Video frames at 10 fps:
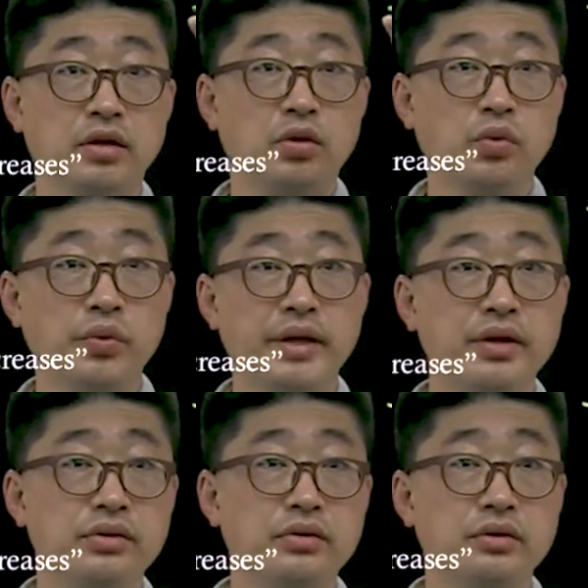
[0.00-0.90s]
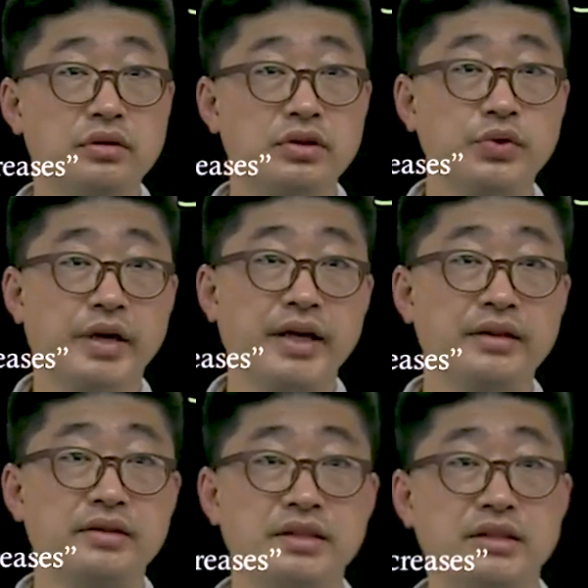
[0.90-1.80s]
will
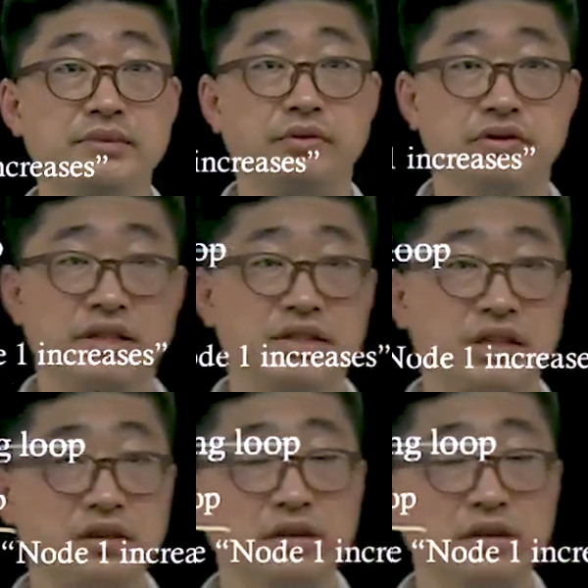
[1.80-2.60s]
create this potential